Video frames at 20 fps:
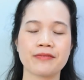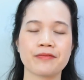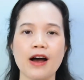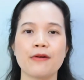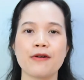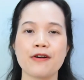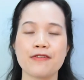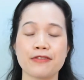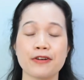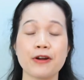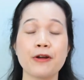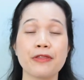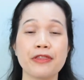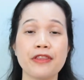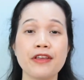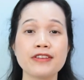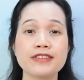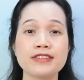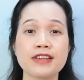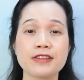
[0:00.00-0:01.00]
However,
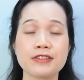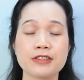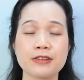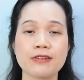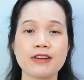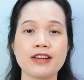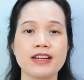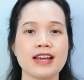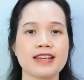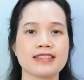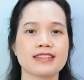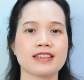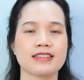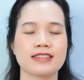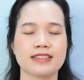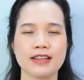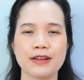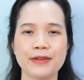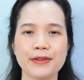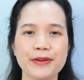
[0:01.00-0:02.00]
this sunscreen has a
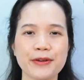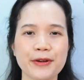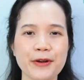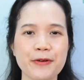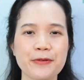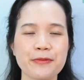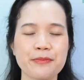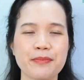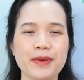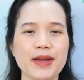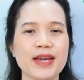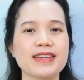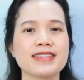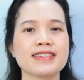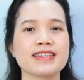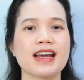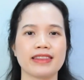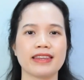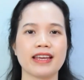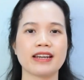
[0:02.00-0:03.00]
silicone
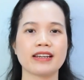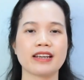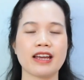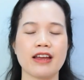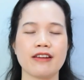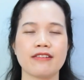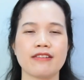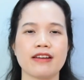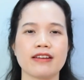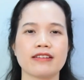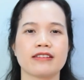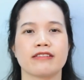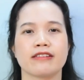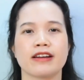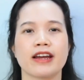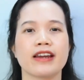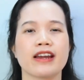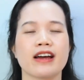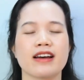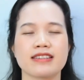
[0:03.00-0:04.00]
base that can
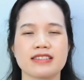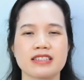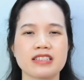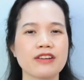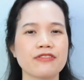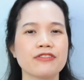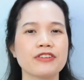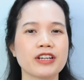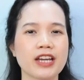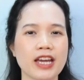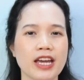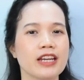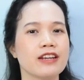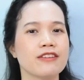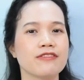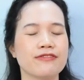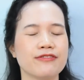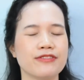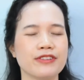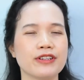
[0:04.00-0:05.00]
create a
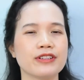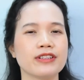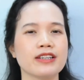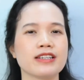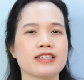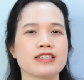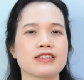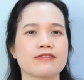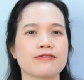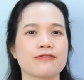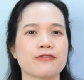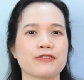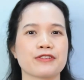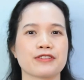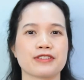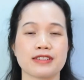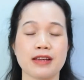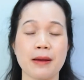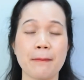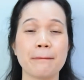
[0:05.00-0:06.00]
suffocating feelings for
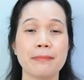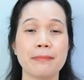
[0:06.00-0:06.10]
some